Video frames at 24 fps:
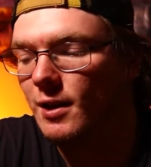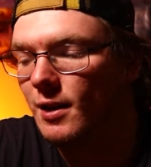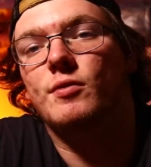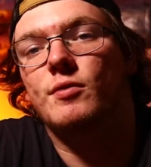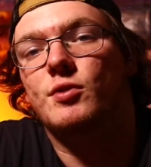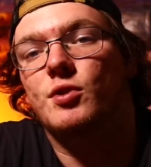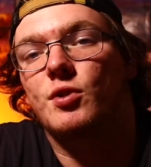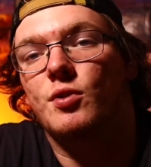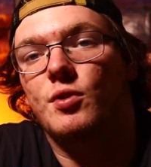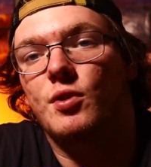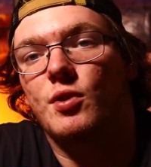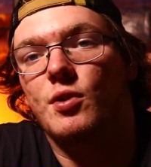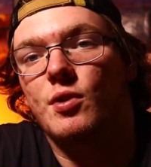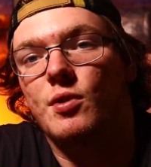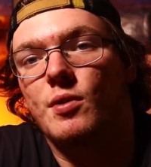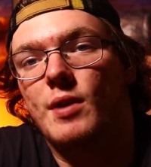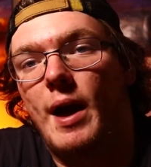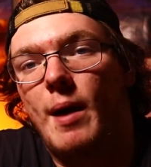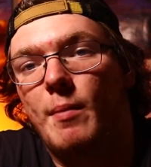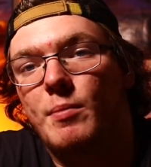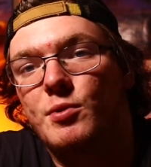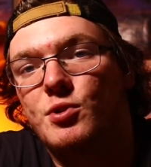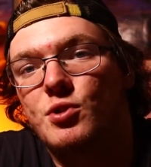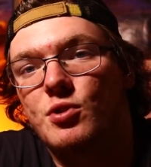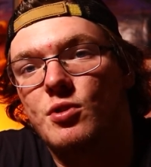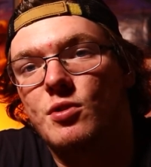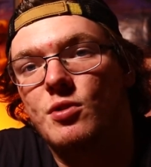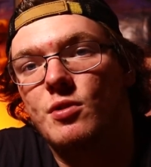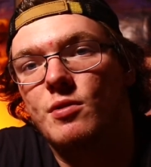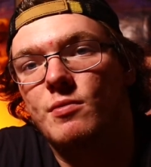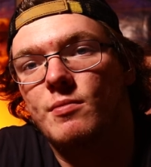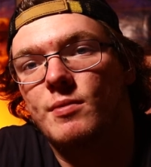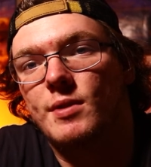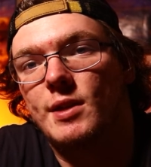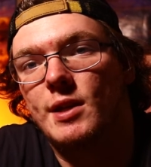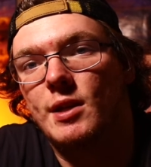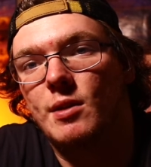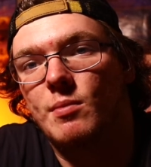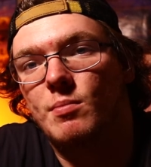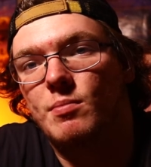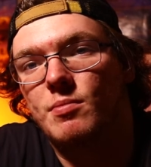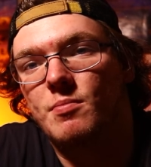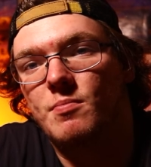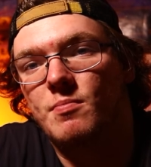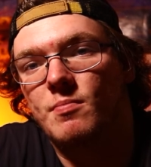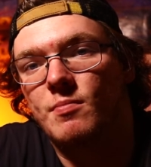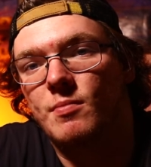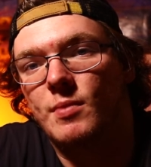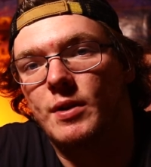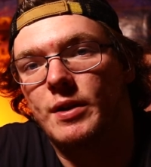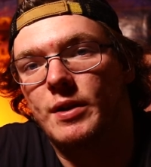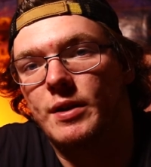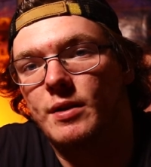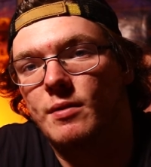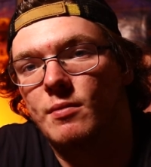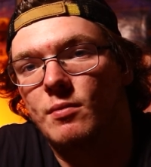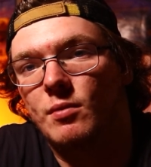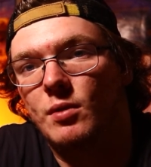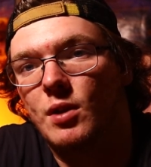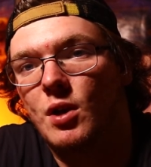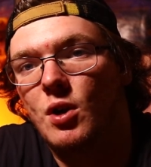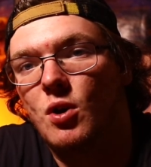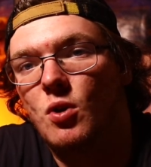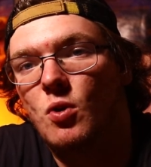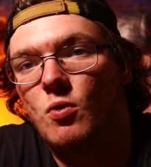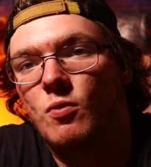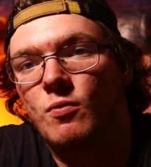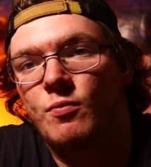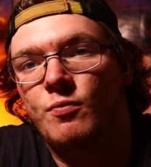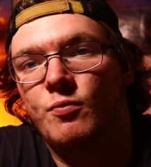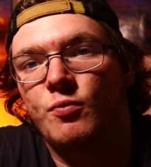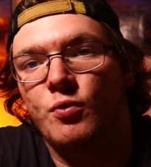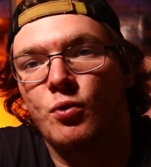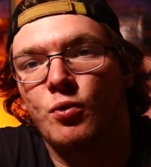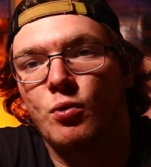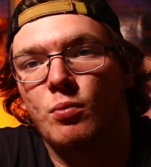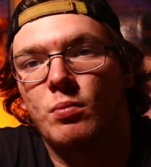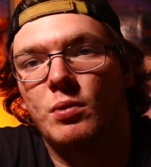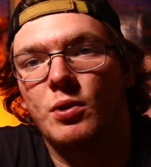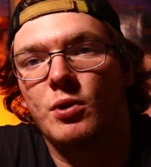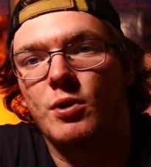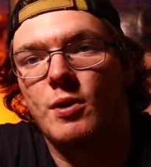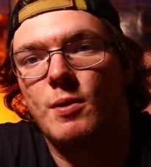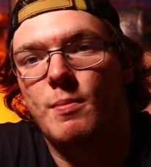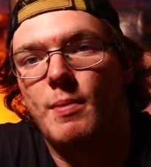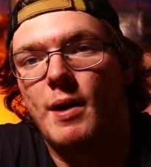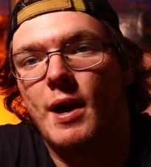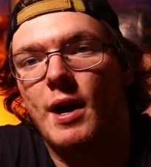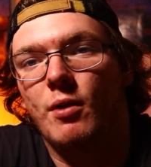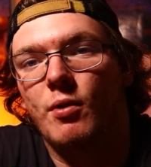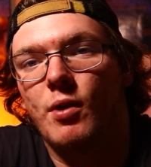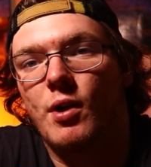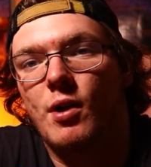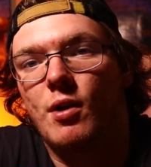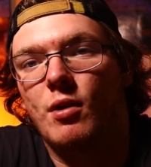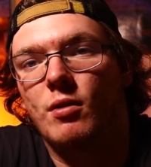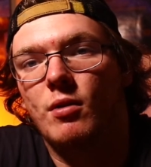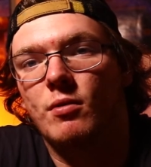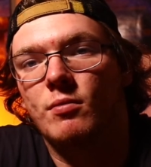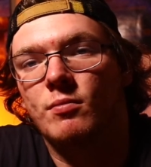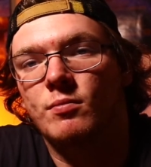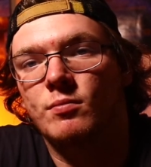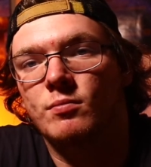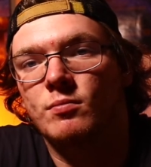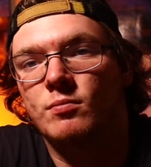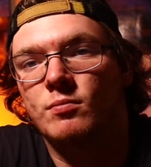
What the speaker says: So your aperture, keep it low for a blurry background.